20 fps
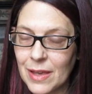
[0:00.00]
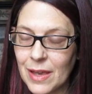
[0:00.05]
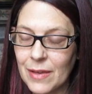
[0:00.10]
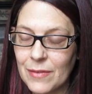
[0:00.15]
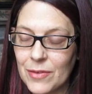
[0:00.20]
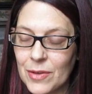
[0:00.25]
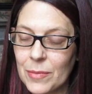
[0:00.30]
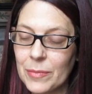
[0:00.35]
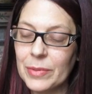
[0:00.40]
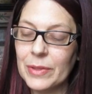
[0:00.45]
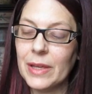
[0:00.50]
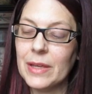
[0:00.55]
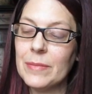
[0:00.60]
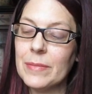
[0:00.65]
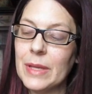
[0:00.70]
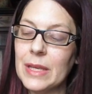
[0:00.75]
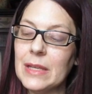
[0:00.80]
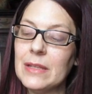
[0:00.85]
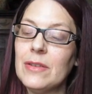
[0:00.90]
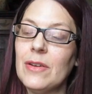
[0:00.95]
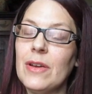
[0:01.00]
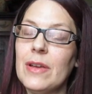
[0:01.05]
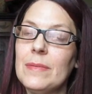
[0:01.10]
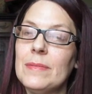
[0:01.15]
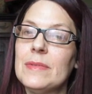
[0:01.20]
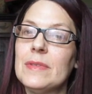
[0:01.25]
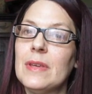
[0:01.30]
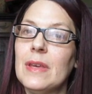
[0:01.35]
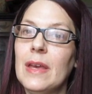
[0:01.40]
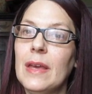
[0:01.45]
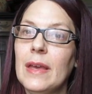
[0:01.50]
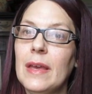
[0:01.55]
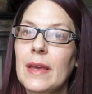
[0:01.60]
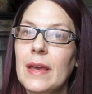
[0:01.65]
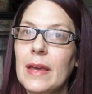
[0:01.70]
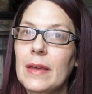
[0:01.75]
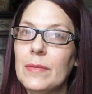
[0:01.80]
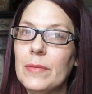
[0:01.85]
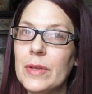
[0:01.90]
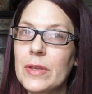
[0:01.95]
I've complained many times.
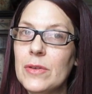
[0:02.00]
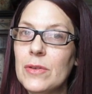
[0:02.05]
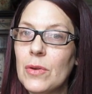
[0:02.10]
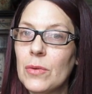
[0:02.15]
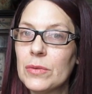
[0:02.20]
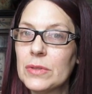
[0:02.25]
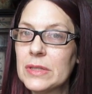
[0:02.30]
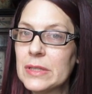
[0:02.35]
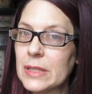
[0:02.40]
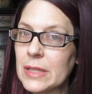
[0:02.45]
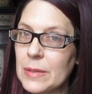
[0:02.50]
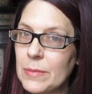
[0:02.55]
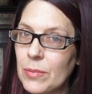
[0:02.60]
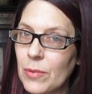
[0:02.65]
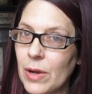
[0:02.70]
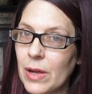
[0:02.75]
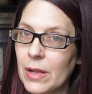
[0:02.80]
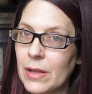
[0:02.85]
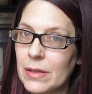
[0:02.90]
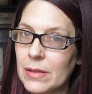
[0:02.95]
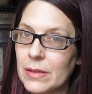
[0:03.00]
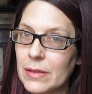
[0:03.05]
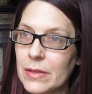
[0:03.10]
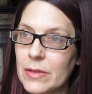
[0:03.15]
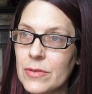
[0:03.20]
And when you don't sleep well,